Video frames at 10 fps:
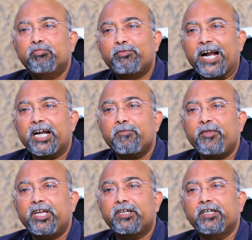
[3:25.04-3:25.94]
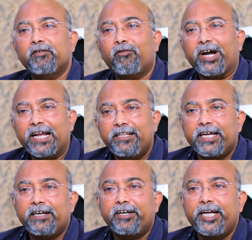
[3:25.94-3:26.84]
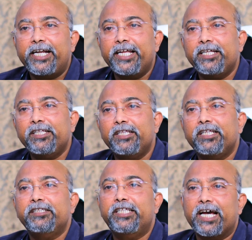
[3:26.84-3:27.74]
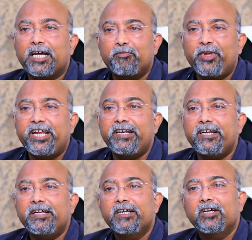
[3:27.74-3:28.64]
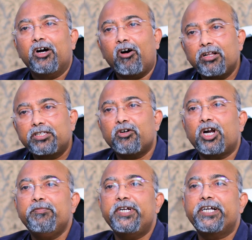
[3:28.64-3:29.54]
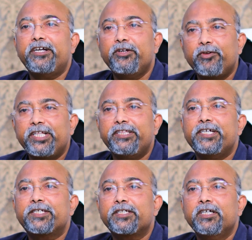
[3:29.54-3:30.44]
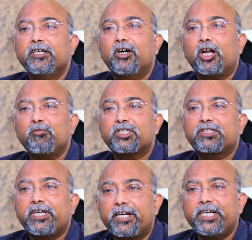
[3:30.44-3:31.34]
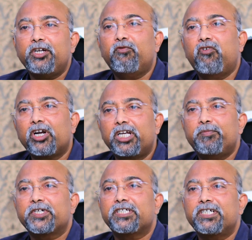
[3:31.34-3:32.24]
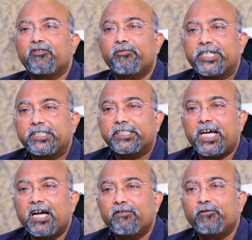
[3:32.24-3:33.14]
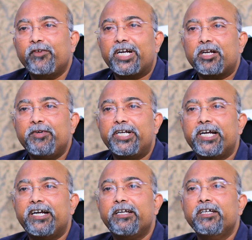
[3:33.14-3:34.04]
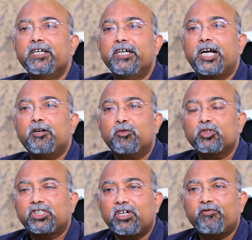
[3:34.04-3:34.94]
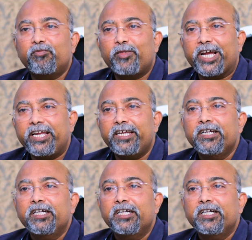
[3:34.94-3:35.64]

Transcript: pandemic. While they are treating, they are being also admitted during this. Almost 30 to 40% of my staff were admitted, and most of my